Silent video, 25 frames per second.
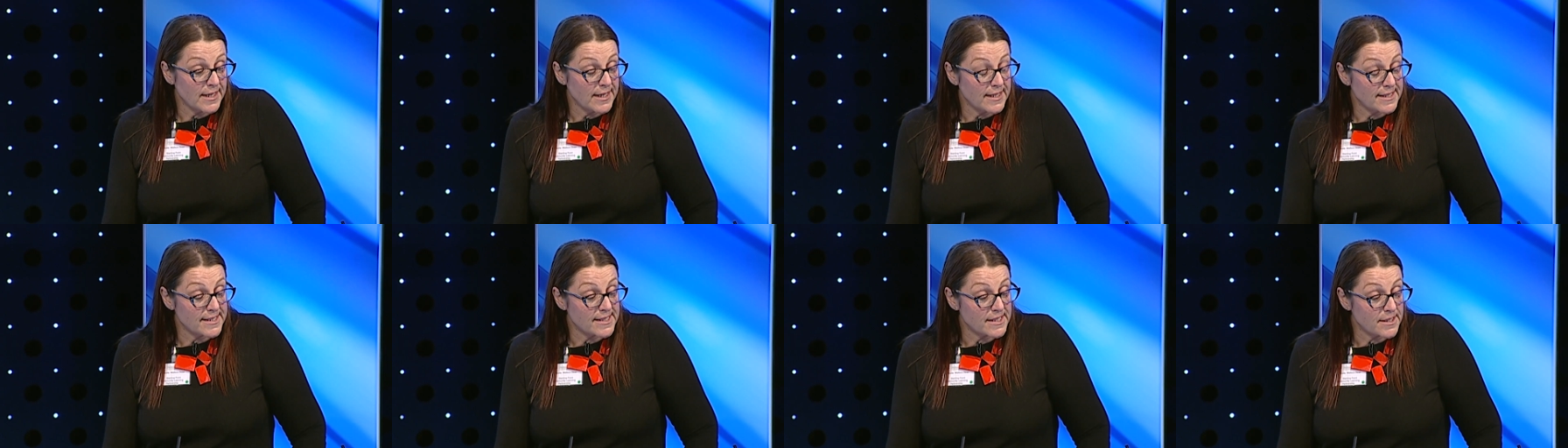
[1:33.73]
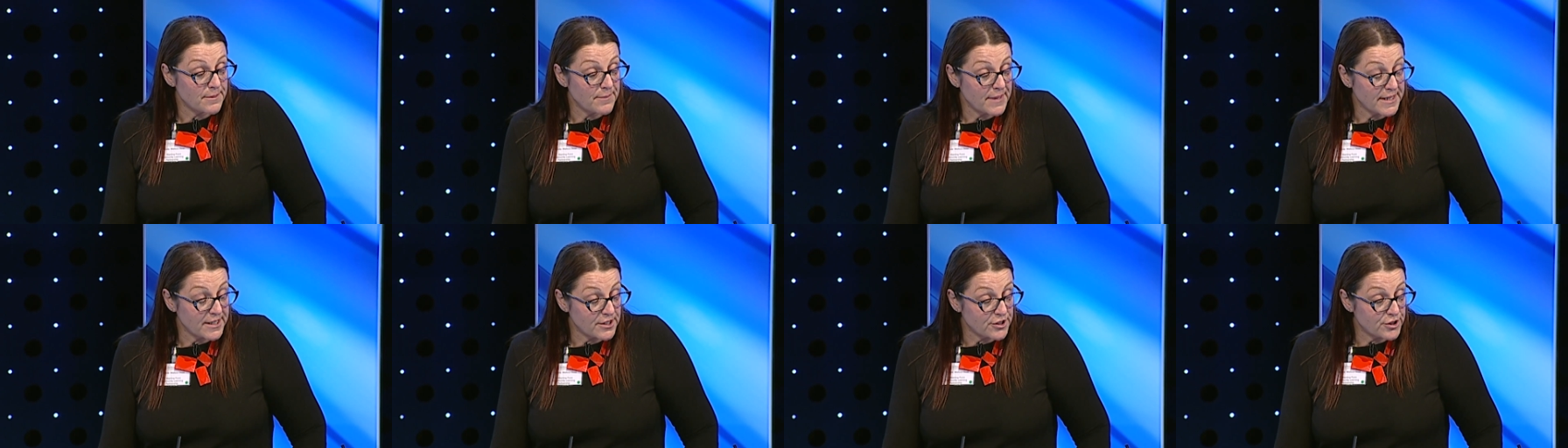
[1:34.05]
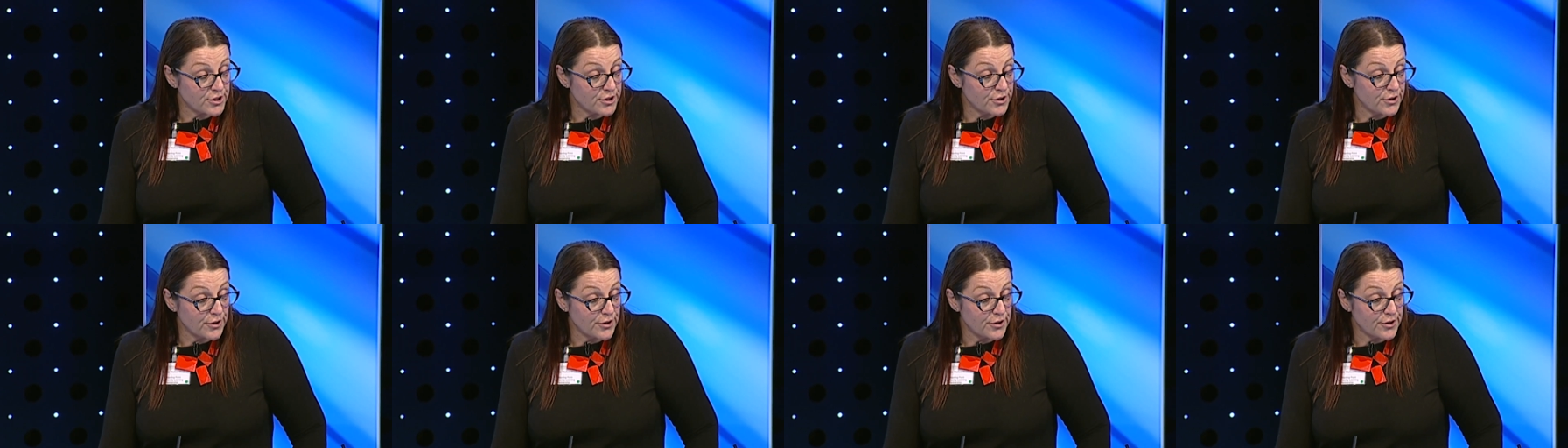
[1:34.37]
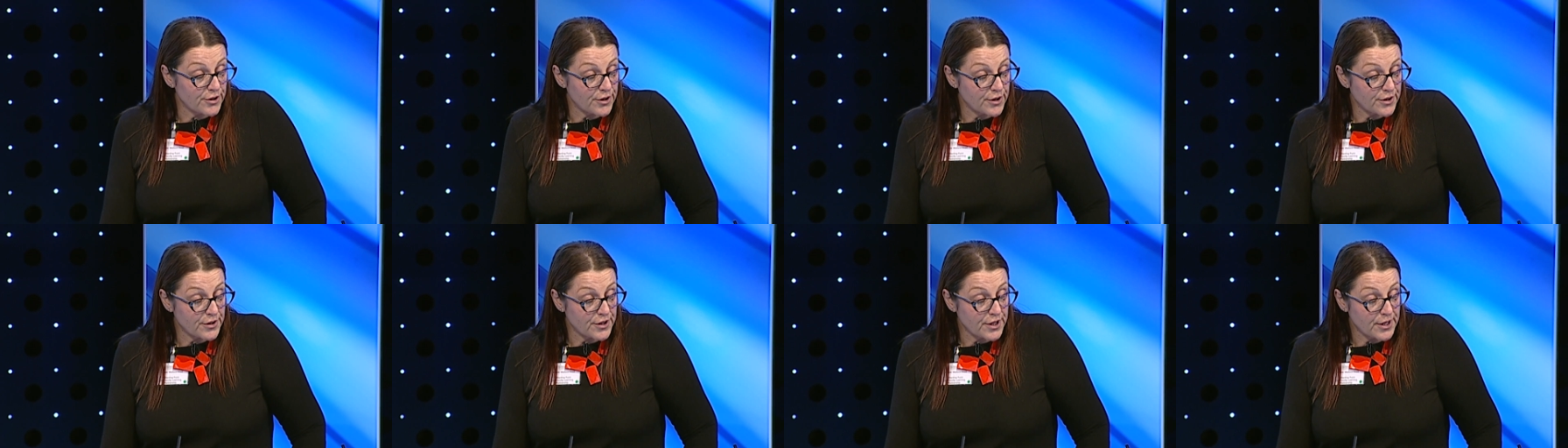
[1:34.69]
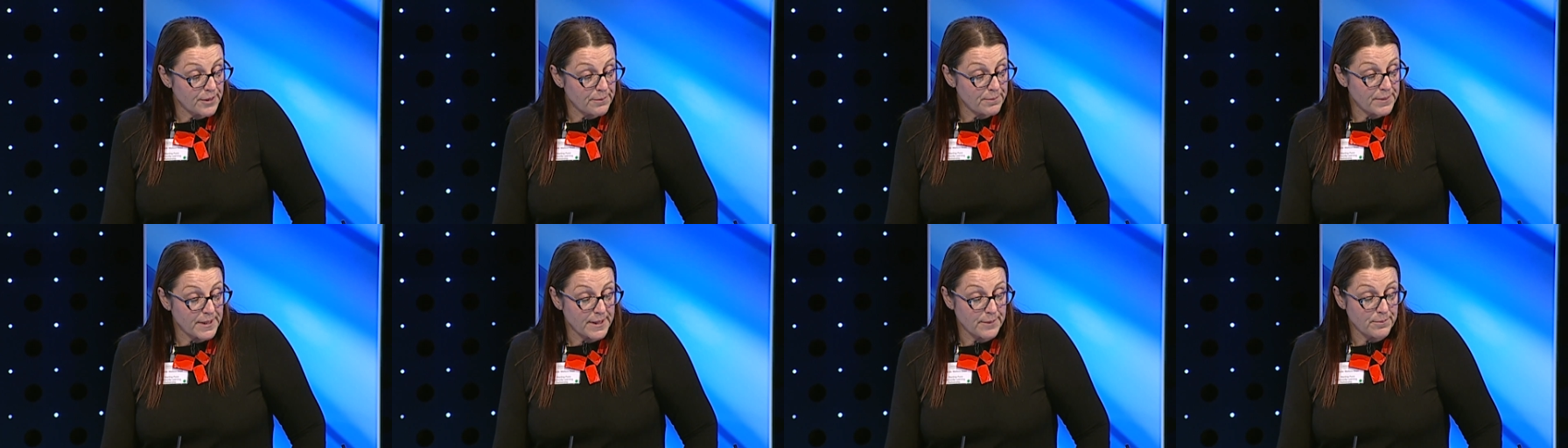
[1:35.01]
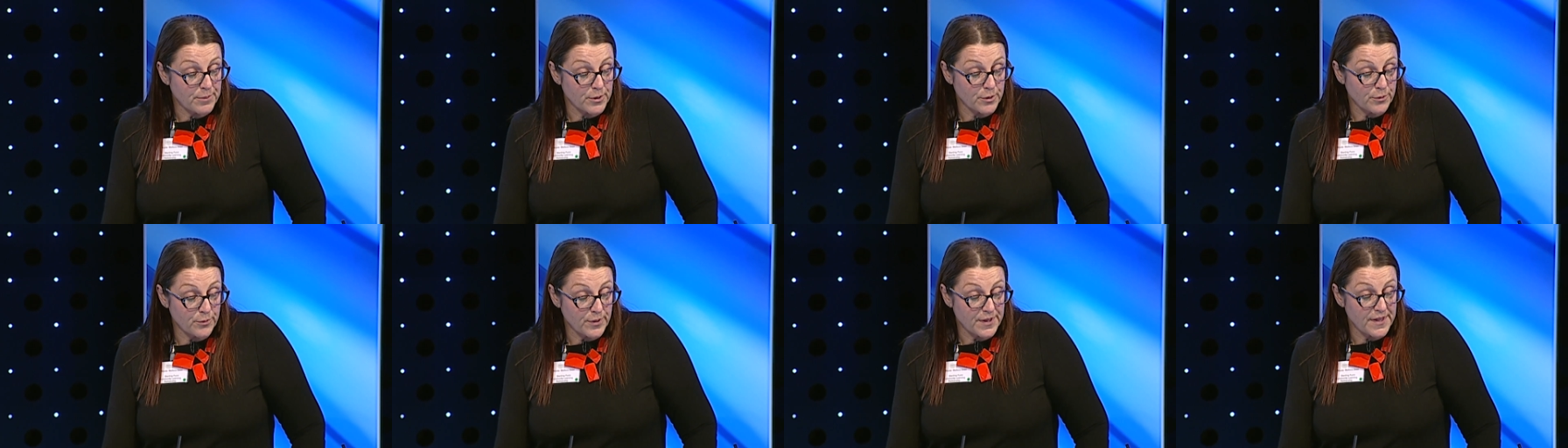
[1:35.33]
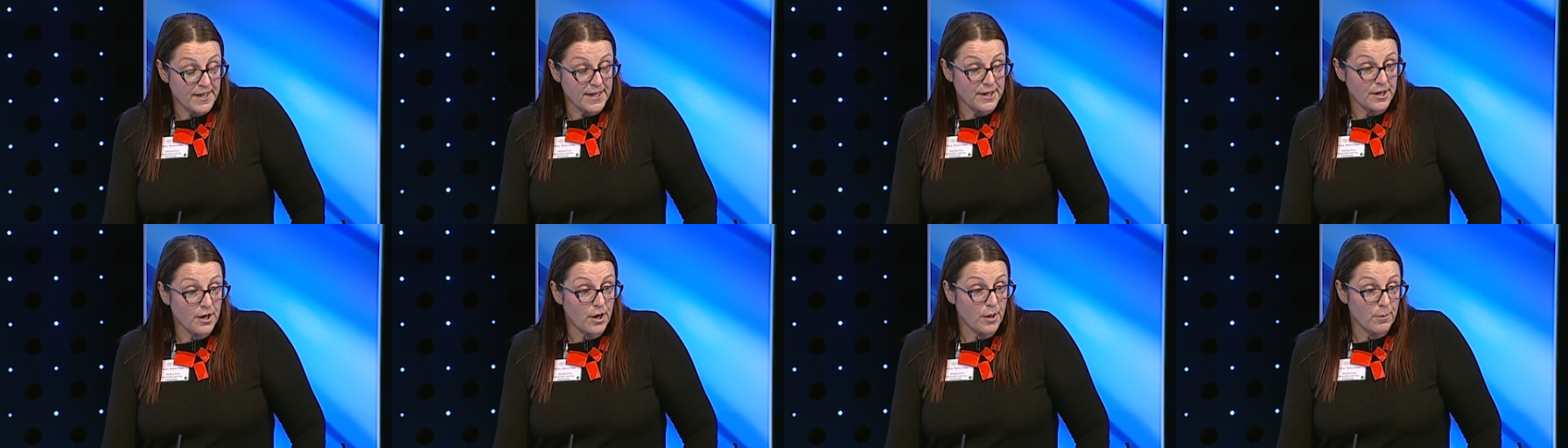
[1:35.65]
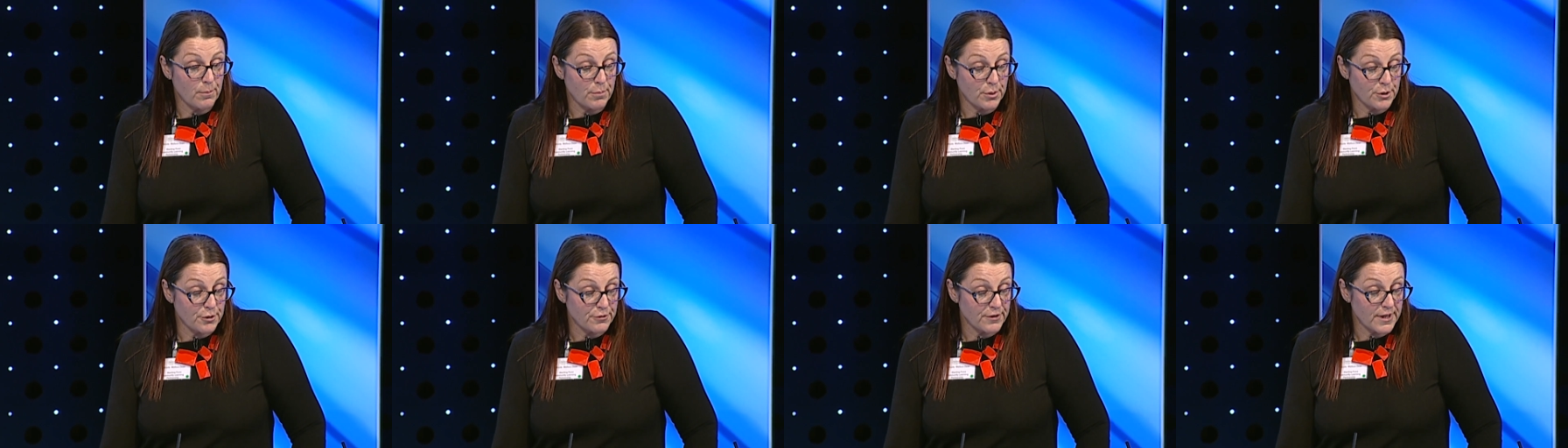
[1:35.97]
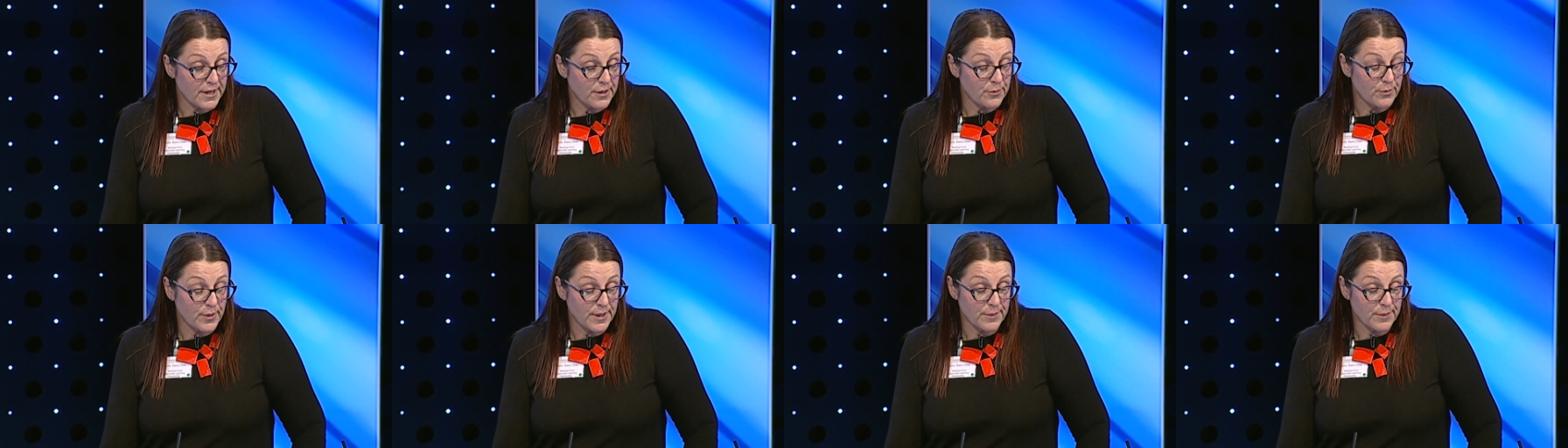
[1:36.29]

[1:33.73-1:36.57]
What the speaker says: is to make sure that people within our borough,